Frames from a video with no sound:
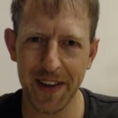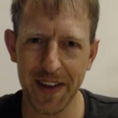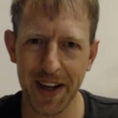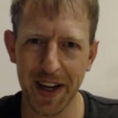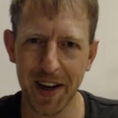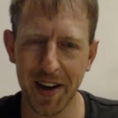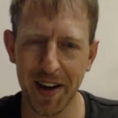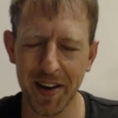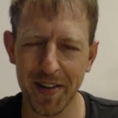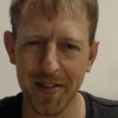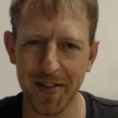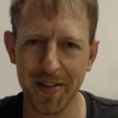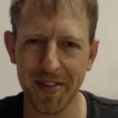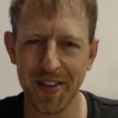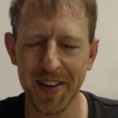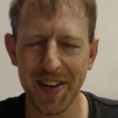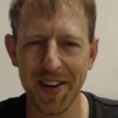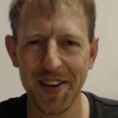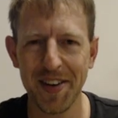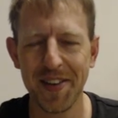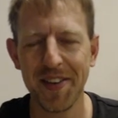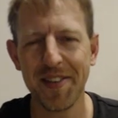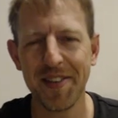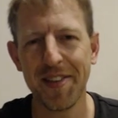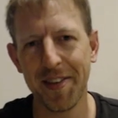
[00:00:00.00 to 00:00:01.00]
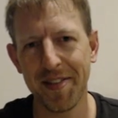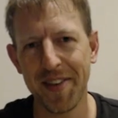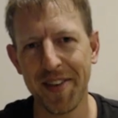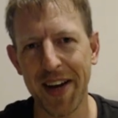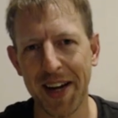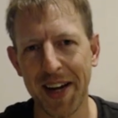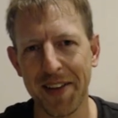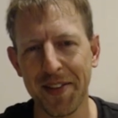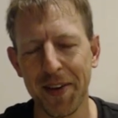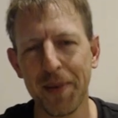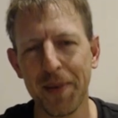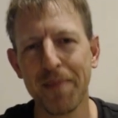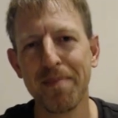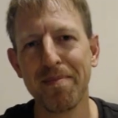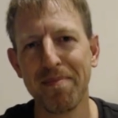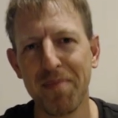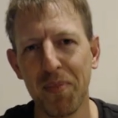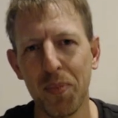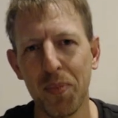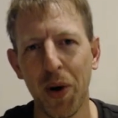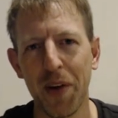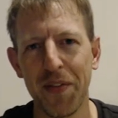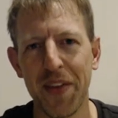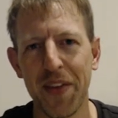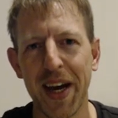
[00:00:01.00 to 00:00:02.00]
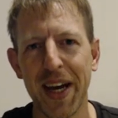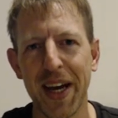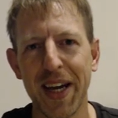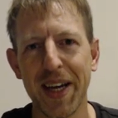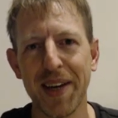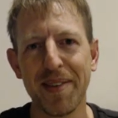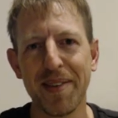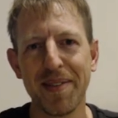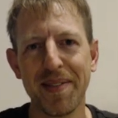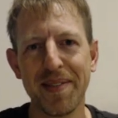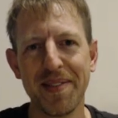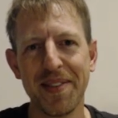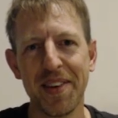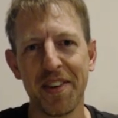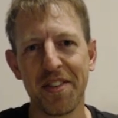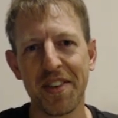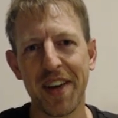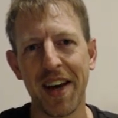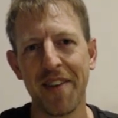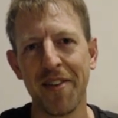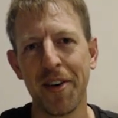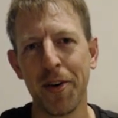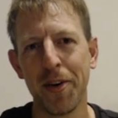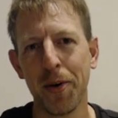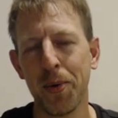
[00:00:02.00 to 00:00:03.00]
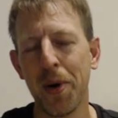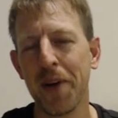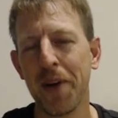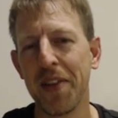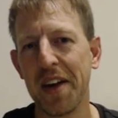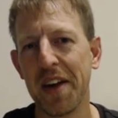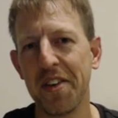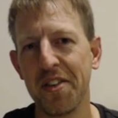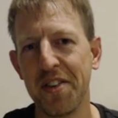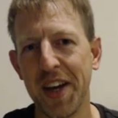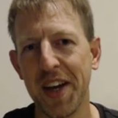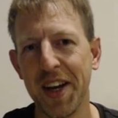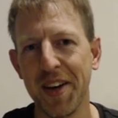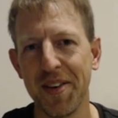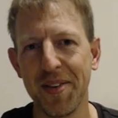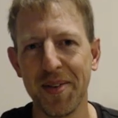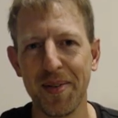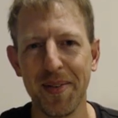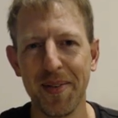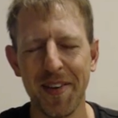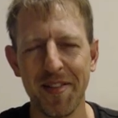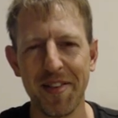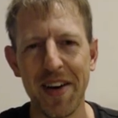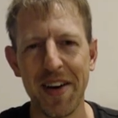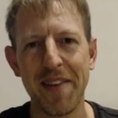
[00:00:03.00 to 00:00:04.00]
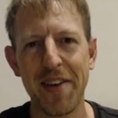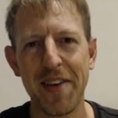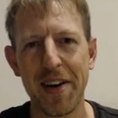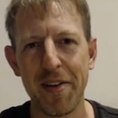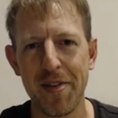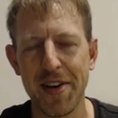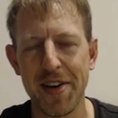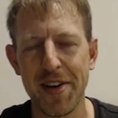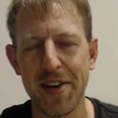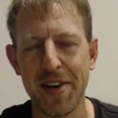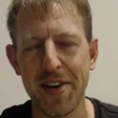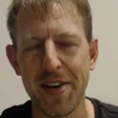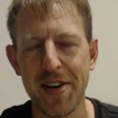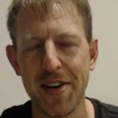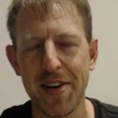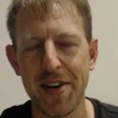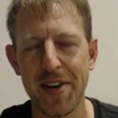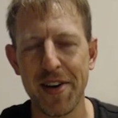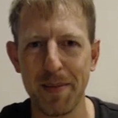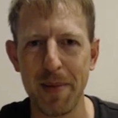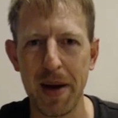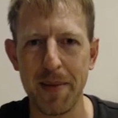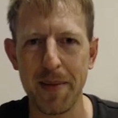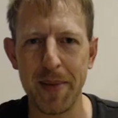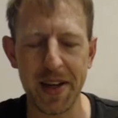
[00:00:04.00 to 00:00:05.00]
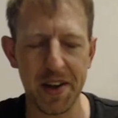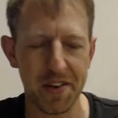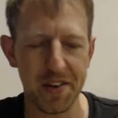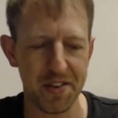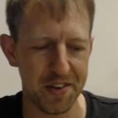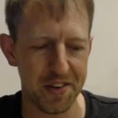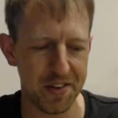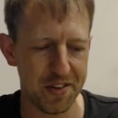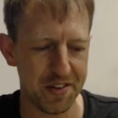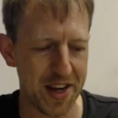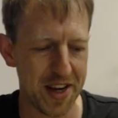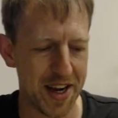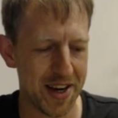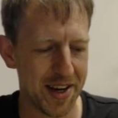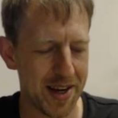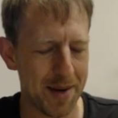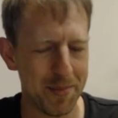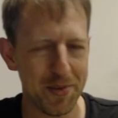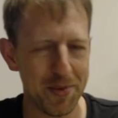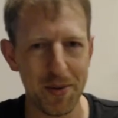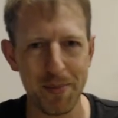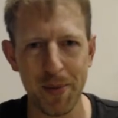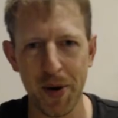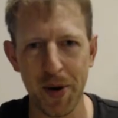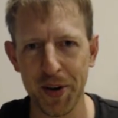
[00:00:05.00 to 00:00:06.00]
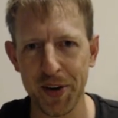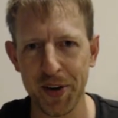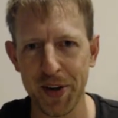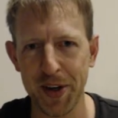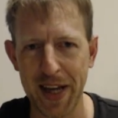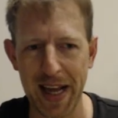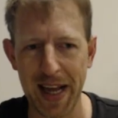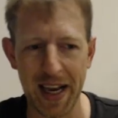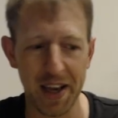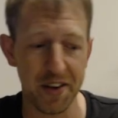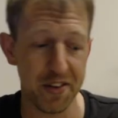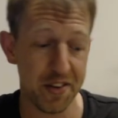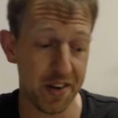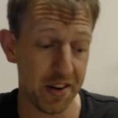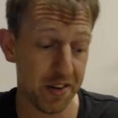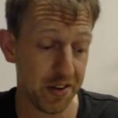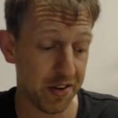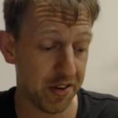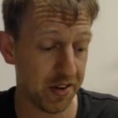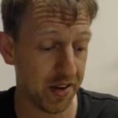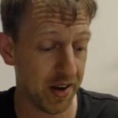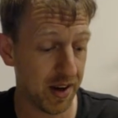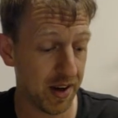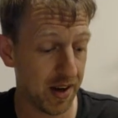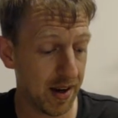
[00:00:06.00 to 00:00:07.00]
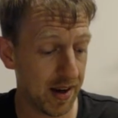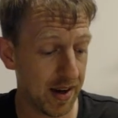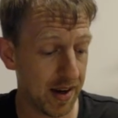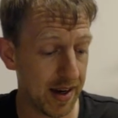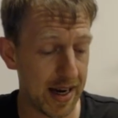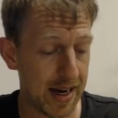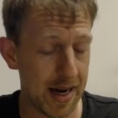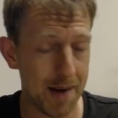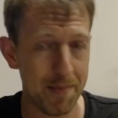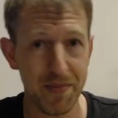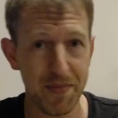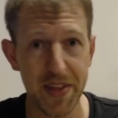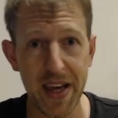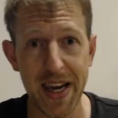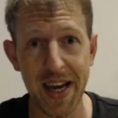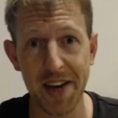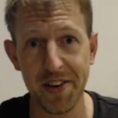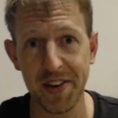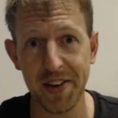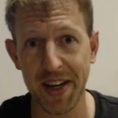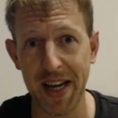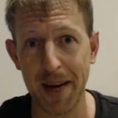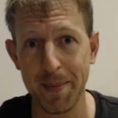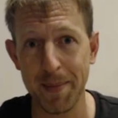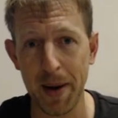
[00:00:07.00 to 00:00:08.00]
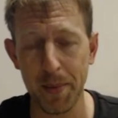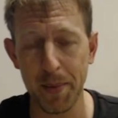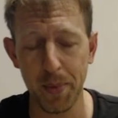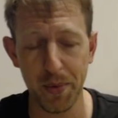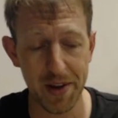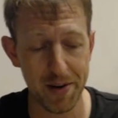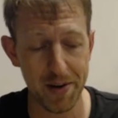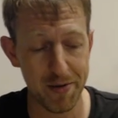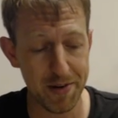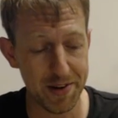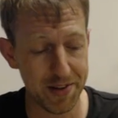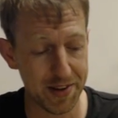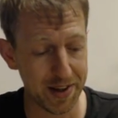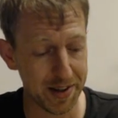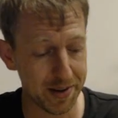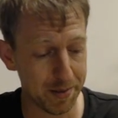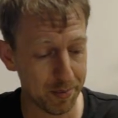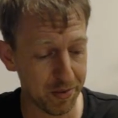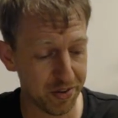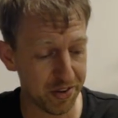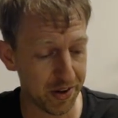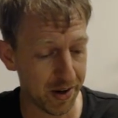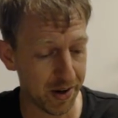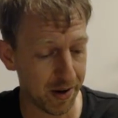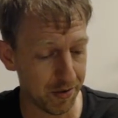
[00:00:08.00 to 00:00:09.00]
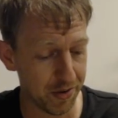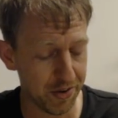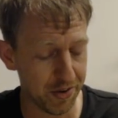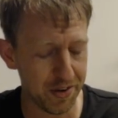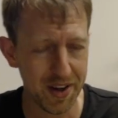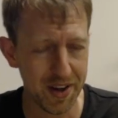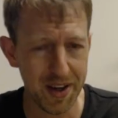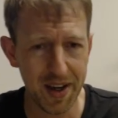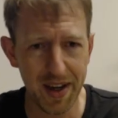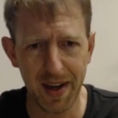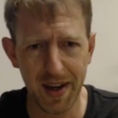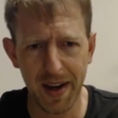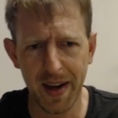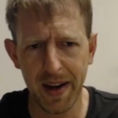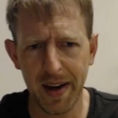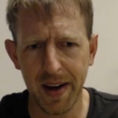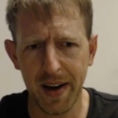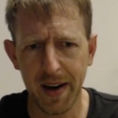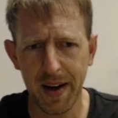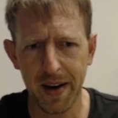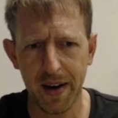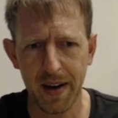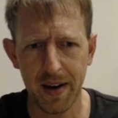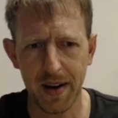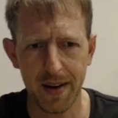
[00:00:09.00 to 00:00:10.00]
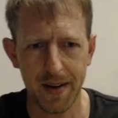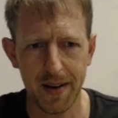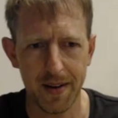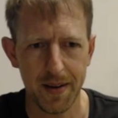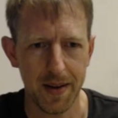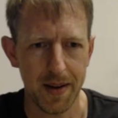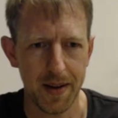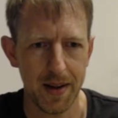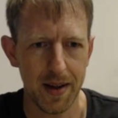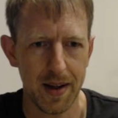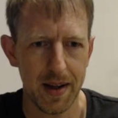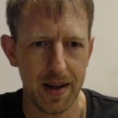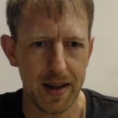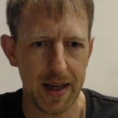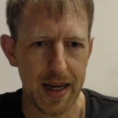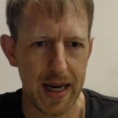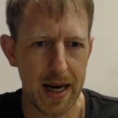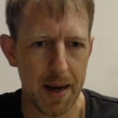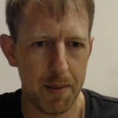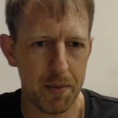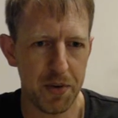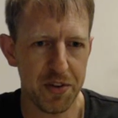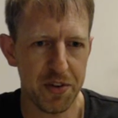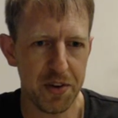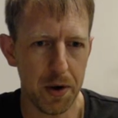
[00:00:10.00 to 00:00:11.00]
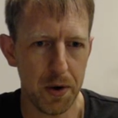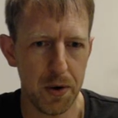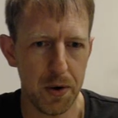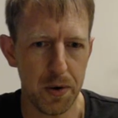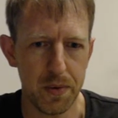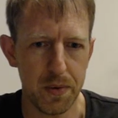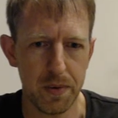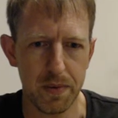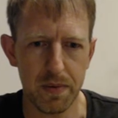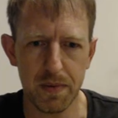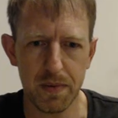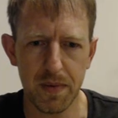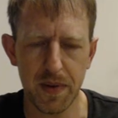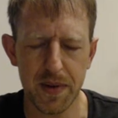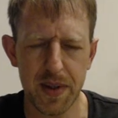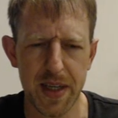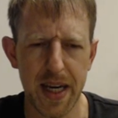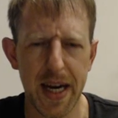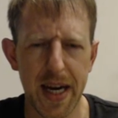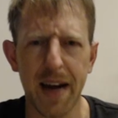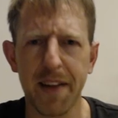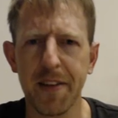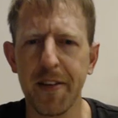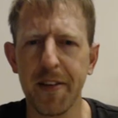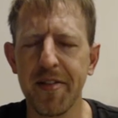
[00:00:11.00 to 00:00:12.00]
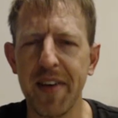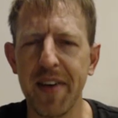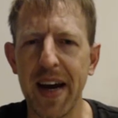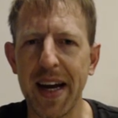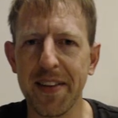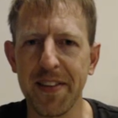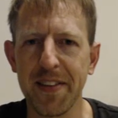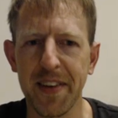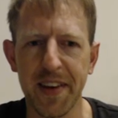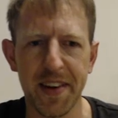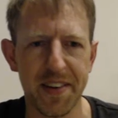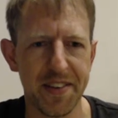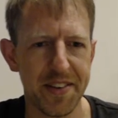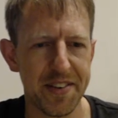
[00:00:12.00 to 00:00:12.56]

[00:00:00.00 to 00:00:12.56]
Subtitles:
think, of the fact that what they discovered or what they said 500 years ago maybe doesn't stand up to modern analysis. They had to come up with everything themselves. The fact